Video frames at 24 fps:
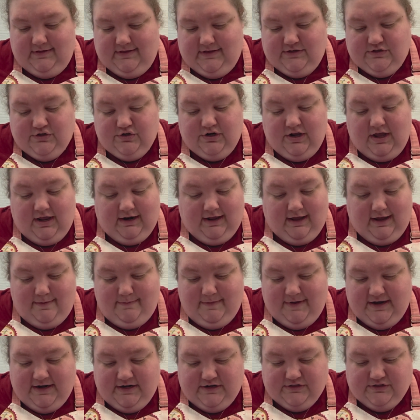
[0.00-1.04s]
These are not high
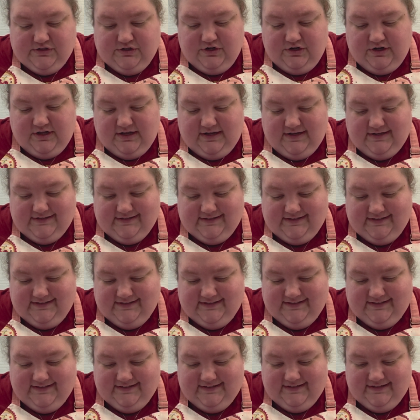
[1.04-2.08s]
maintenance cookies.
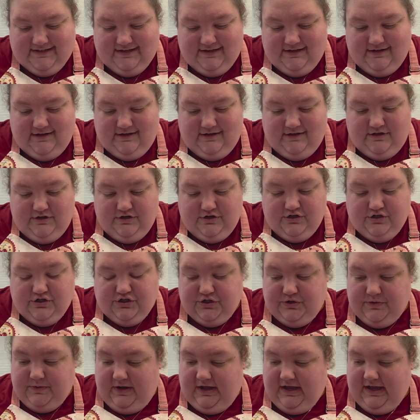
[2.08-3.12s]

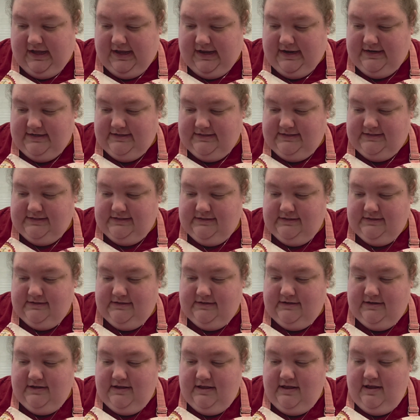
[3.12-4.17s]
2 eyes,
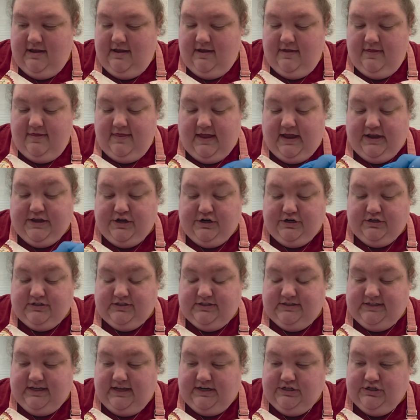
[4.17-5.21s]
then your
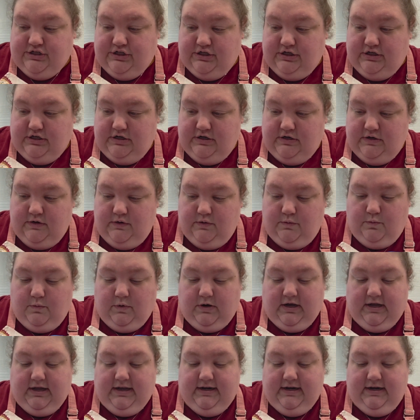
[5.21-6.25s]
center
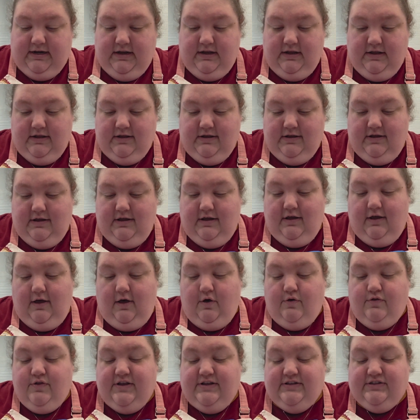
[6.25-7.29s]
one.
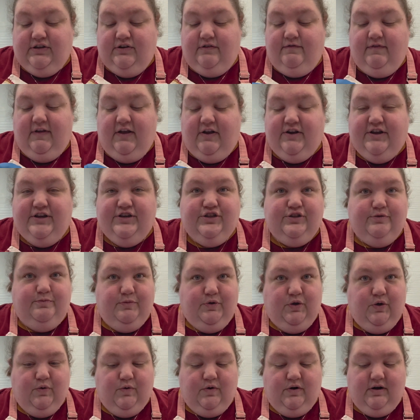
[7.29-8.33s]
Oh, these are very
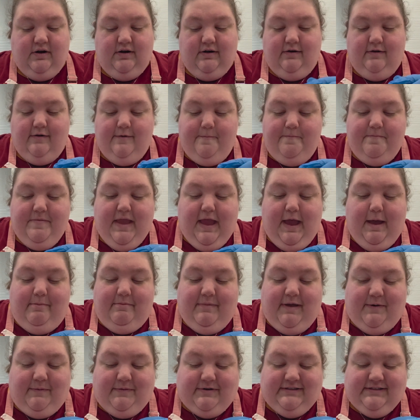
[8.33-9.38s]
demure.
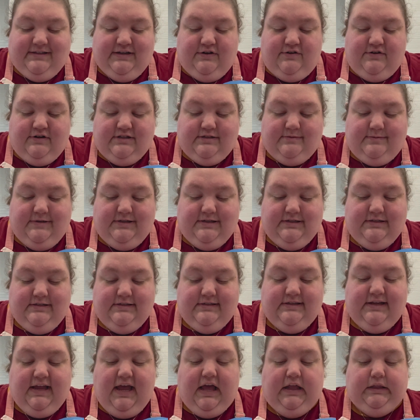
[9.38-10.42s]
My ones at
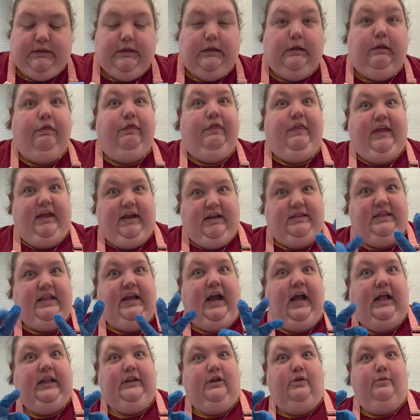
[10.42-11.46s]
Christmas got a little thick. They
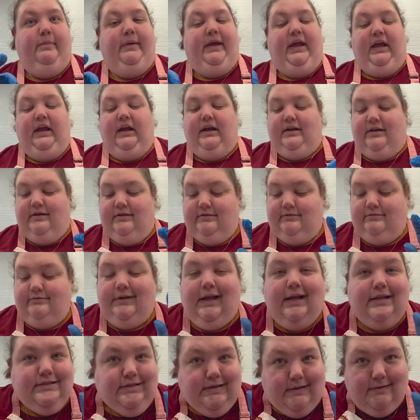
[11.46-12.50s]
got a little big.
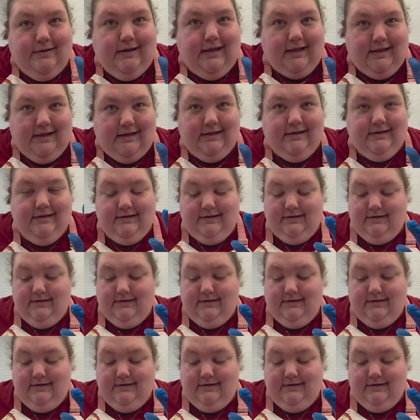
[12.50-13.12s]
That's okay.